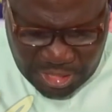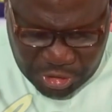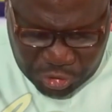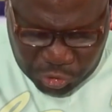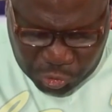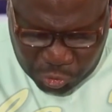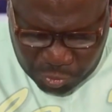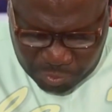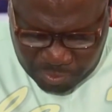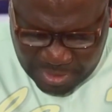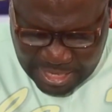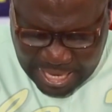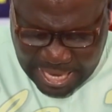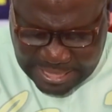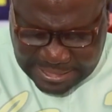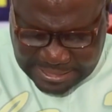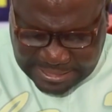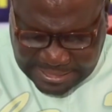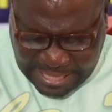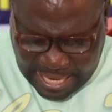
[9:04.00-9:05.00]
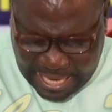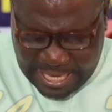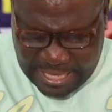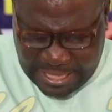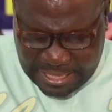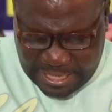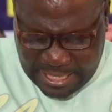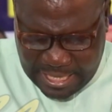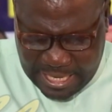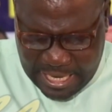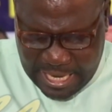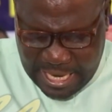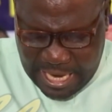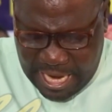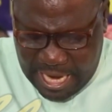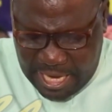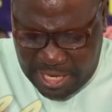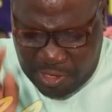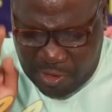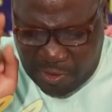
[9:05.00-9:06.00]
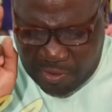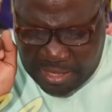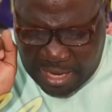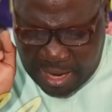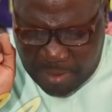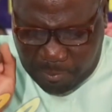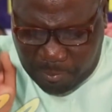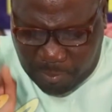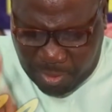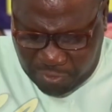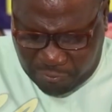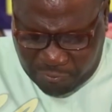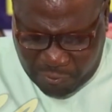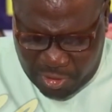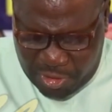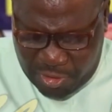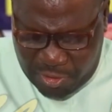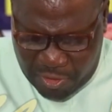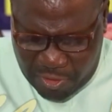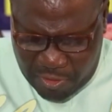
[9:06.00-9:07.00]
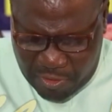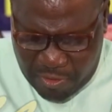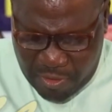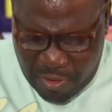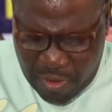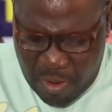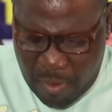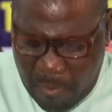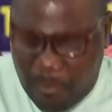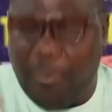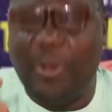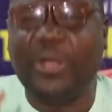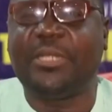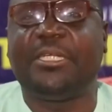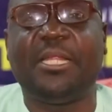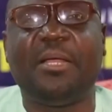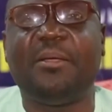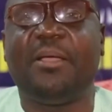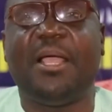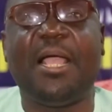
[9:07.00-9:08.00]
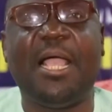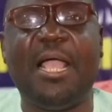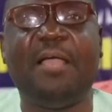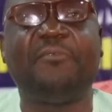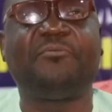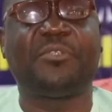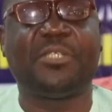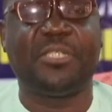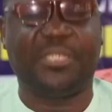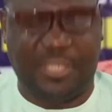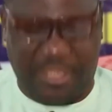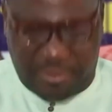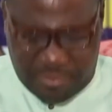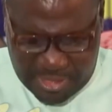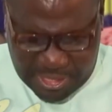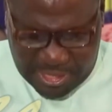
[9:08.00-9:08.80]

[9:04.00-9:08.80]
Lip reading: he should be assigned any other portfolio but the FCT